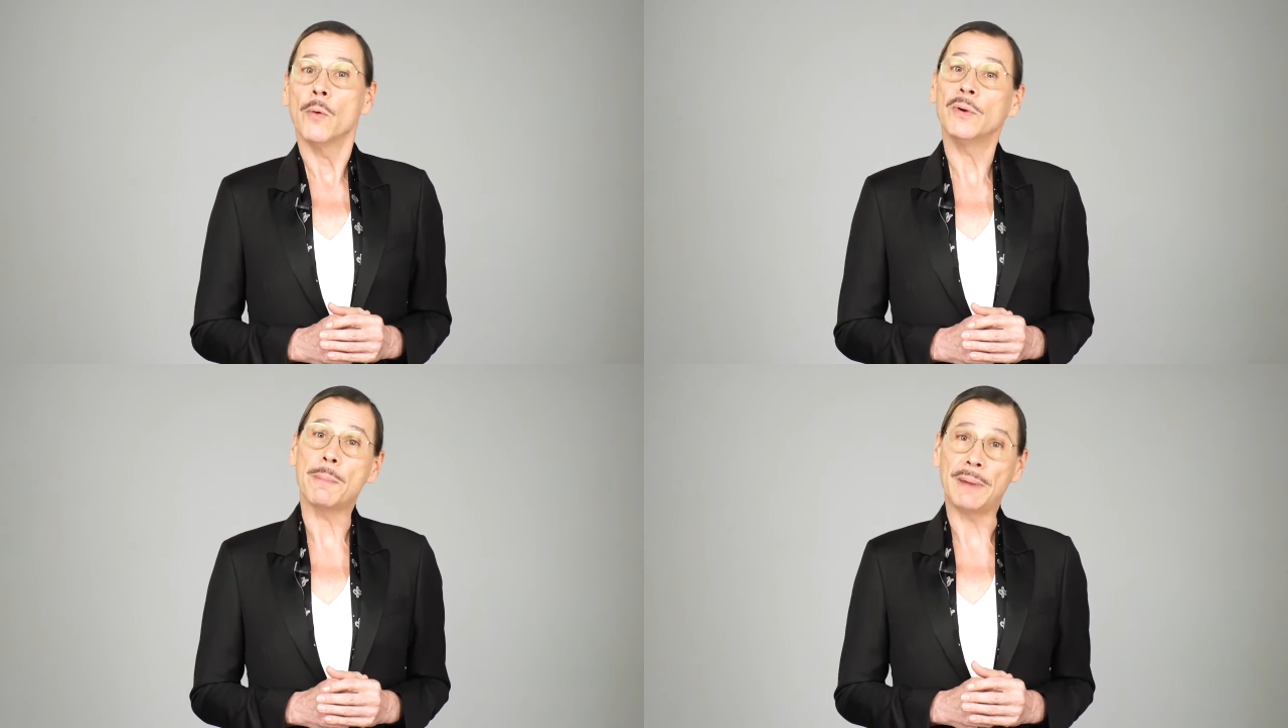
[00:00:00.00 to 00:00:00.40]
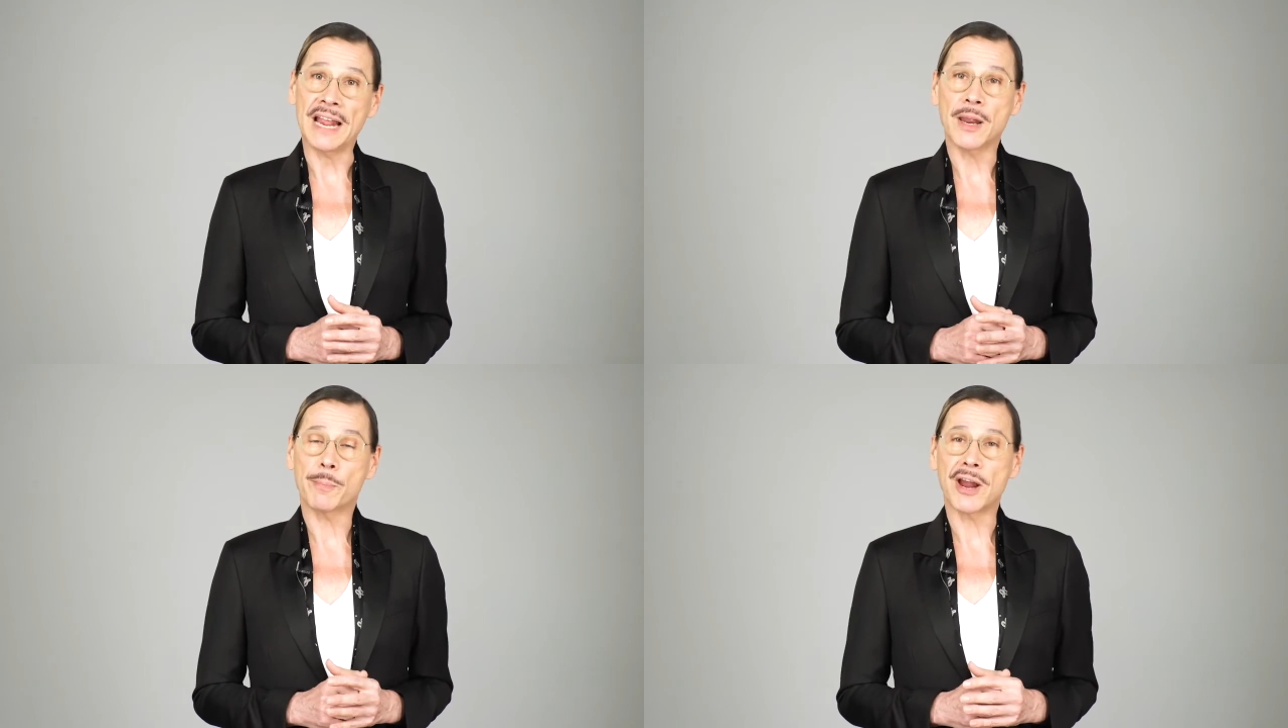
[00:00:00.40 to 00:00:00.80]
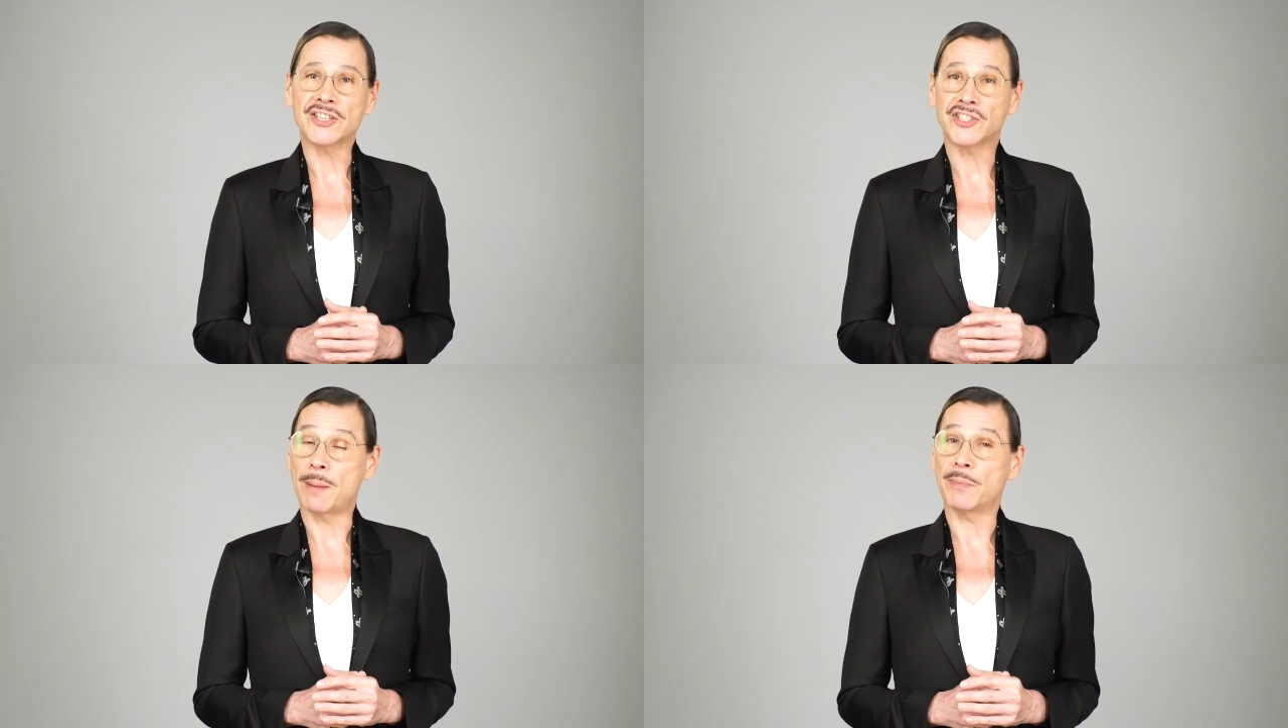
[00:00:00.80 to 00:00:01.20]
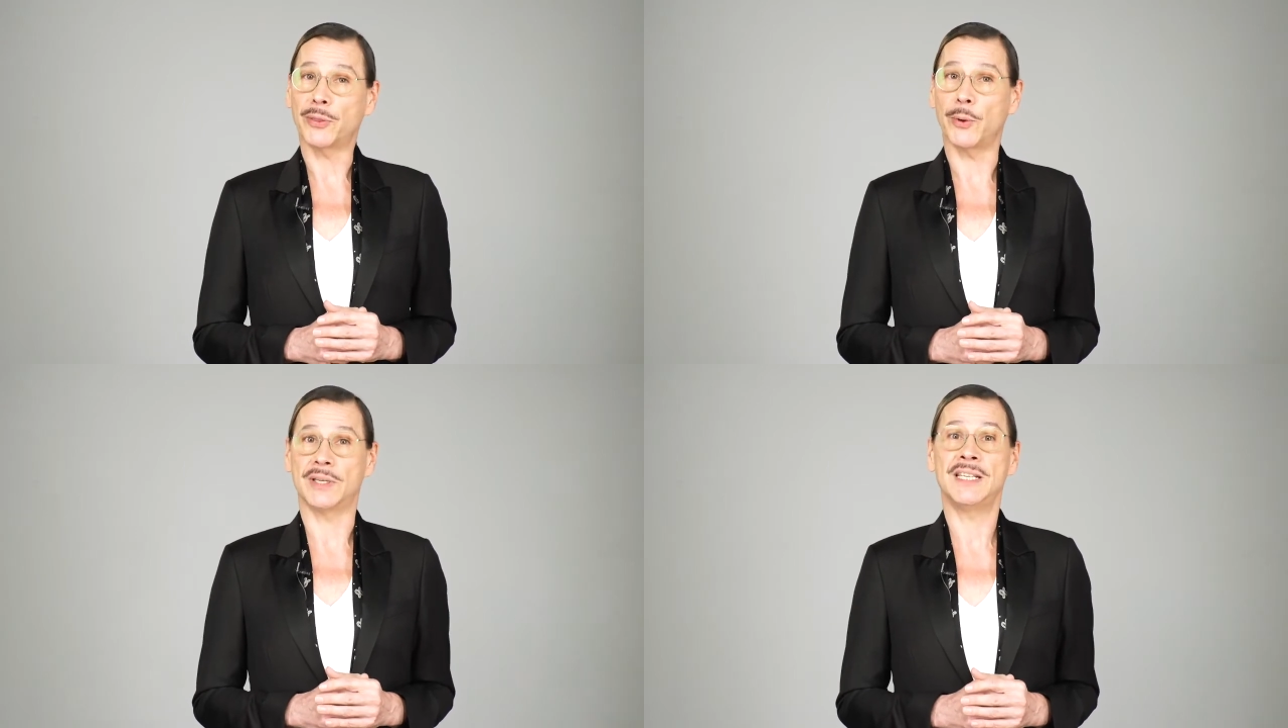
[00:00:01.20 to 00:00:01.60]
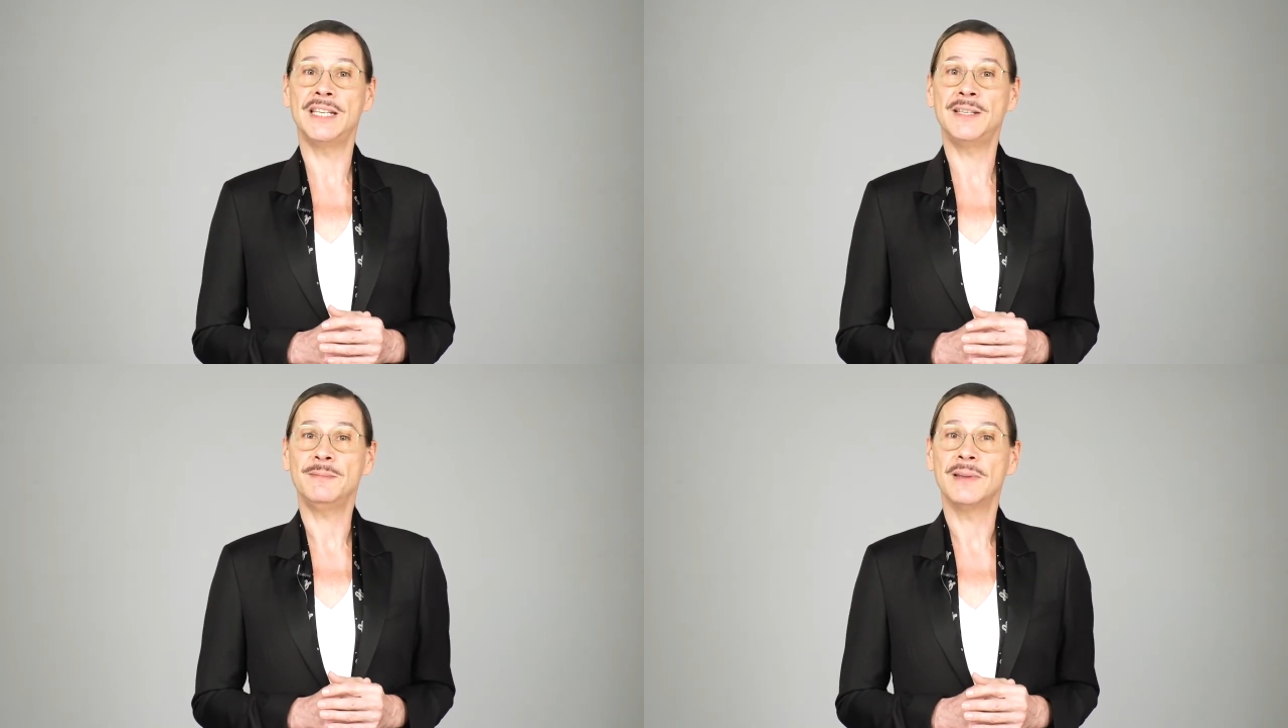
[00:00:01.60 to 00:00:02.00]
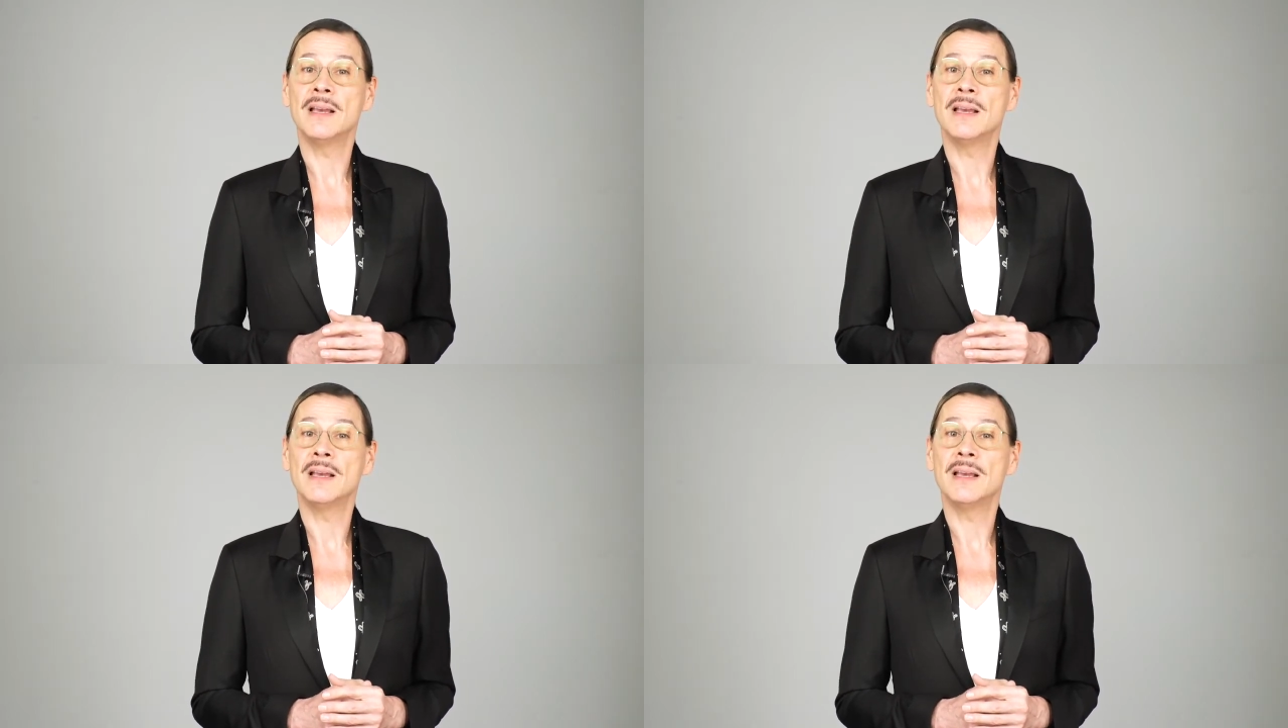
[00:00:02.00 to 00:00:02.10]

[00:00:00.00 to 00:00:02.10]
With a blender brush number 13,